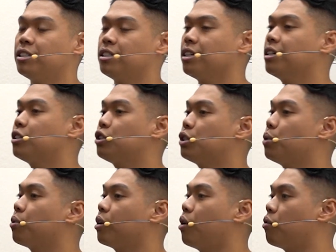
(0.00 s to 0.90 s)
is just a good
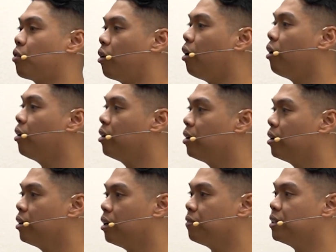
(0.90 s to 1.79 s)
steward overall
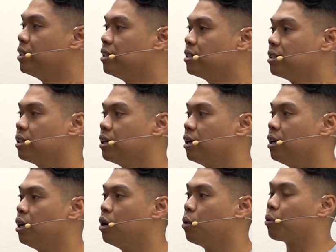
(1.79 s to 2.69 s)
of this.
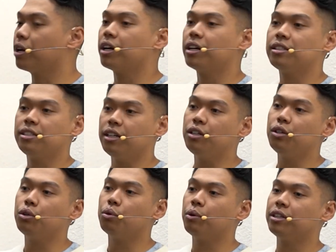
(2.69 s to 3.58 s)
We're going to
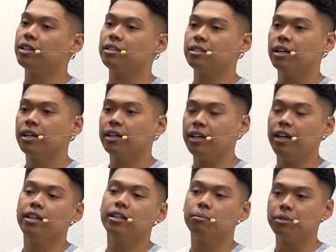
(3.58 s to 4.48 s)
continue with this
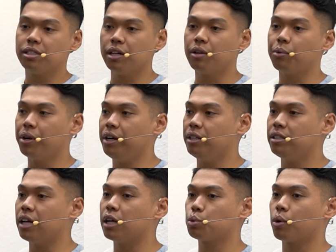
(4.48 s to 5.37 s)
kingdom
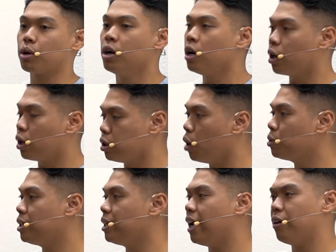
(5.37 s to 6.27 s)
series as we're
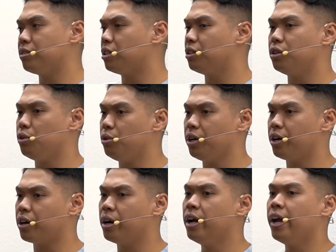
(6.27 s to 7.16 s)
closing out into the new
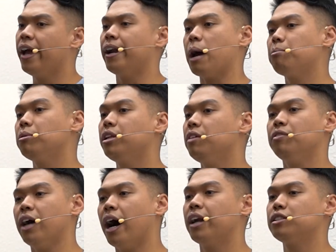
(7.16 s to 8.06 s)
year. And I
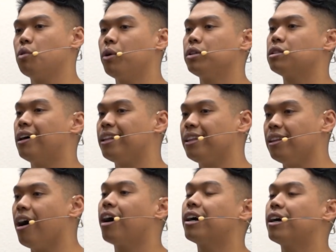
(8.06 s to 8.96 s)
believe God is going to
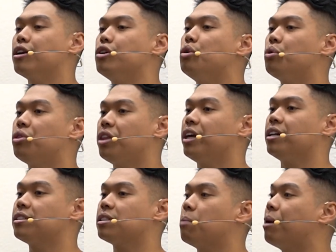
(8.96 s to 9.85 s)
unlock new
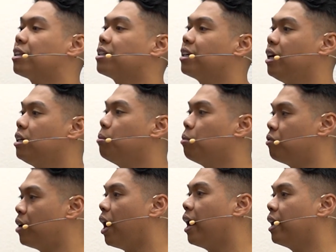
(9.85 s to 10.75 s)
things about the kingdom
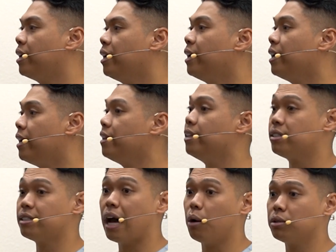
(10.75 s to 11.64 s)
of God in
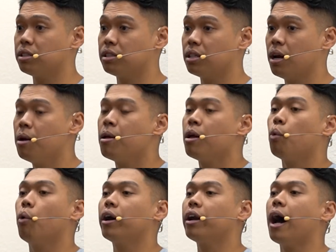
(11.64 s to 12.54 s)
this house.
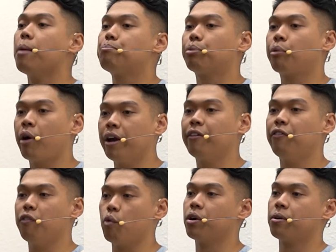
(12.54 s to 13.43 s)
What I'm praying
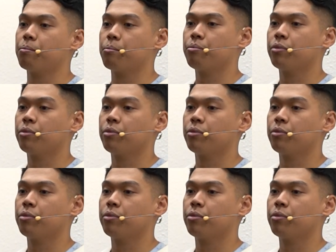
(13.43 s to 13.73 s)
for,